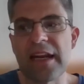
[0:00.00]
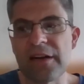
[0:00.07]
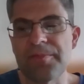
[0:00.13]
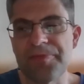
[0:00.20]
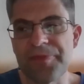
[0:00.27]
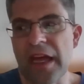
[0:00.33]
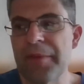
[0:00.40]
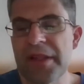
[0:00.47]

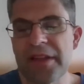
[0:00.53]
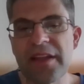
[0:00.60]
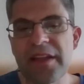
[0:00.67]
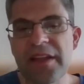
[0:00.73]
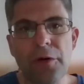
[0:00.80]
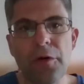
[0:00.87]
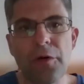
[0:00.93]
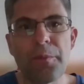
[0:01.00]

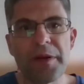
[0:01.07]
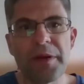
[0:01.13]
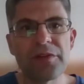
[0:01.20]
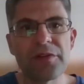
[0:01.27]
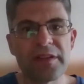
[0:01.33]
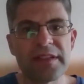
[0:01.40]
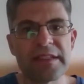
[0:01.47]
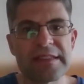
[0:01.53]
are open
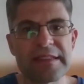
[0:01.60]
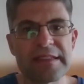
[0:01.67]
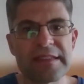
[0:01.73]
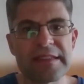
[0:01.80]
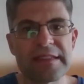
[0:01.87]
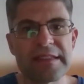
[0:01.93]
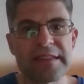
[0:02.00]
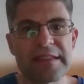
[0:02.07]
to
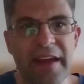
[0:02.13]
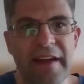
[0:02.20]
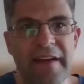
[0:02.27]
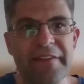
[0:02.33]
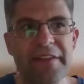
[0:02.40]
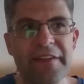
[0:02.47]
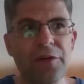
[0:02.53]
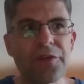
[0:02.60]
understand
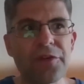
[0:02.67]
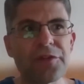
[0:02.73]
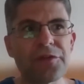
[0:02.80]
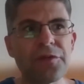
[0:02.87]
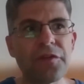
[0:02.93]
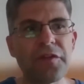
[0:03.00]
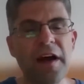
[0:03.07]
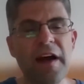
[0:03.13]
and also
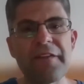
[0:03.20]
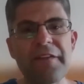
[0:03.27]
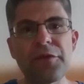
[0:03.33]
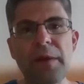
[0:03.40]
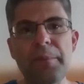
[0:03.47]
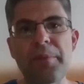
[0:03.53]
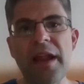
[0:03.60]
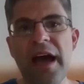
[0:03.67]

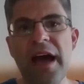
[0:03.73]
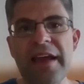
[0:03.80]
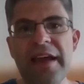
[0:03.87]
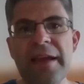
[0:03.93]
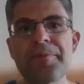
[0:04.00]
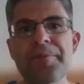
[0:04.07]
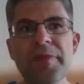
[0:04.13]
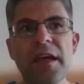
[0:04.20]
to
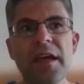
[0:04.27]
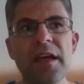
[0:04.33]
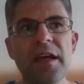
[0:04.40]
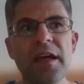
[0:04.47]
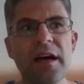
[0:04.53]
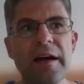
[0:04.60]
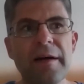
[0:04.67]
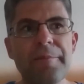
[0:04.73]
apply
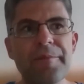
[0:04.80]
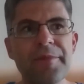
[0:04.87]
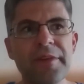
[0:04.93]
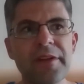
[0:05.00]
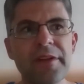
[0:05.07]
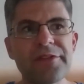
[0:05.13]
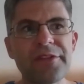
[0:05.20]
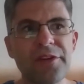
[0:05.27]

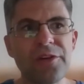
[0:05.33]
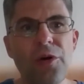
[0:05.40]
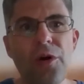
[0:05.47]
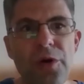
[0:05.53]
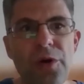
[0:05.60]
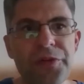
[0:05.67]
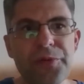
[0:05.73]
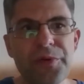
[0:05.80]
the
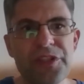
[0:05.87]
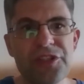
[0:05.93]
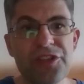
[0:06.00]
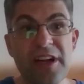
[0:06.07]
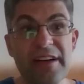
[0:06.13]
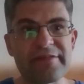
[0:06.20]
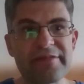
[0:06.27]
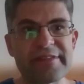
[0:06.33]
laws which
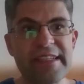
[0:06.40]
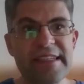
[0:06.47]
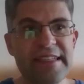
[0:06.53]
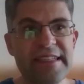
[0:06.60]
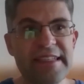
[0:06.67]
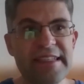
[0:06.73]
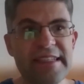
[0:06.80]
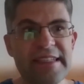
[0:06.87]
are
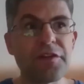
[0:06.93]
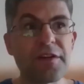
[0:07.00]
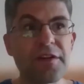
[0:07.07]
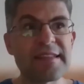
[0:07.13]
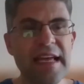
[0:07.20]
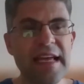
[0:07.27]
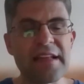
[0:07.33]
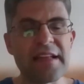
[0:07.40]
designed for a
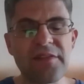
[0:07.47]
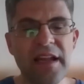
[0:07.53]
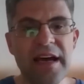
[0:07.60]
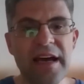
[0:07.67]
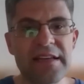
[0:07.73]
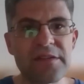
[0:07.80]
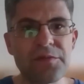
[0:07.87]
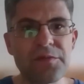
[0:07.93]

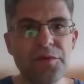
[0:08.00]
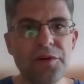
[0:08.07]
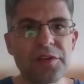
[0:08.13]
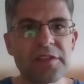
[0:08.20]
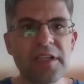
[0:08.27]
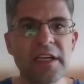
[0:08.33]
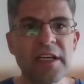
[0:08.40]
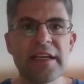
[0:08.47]
centralized world